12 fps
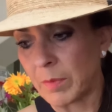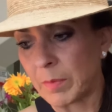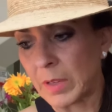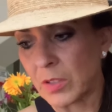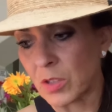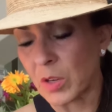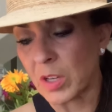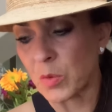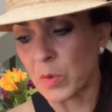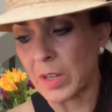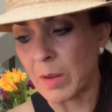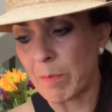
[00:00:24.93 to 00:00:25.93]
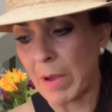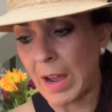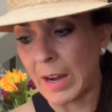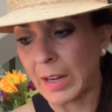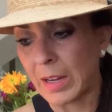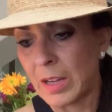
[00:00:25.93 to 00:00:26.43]
And so he's running
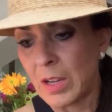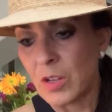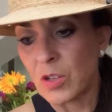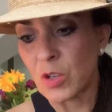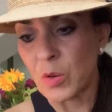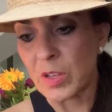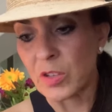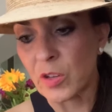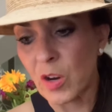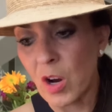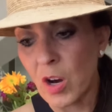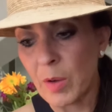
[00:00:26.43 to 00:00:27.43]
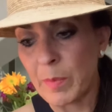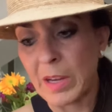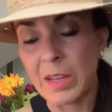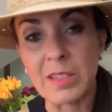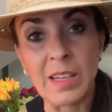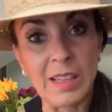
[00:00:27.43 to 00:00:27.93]
back to his car
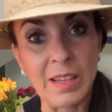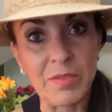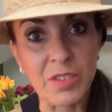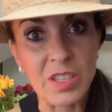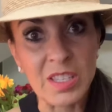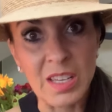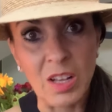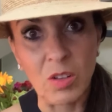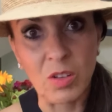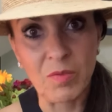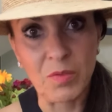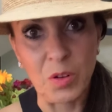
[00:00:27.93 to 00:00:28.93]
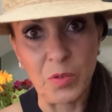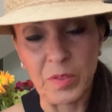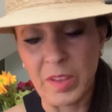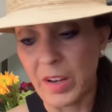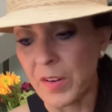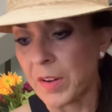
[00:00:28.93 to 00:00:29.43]
because he left the cell phone
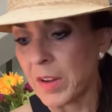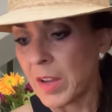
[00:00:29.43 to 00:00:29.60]
there.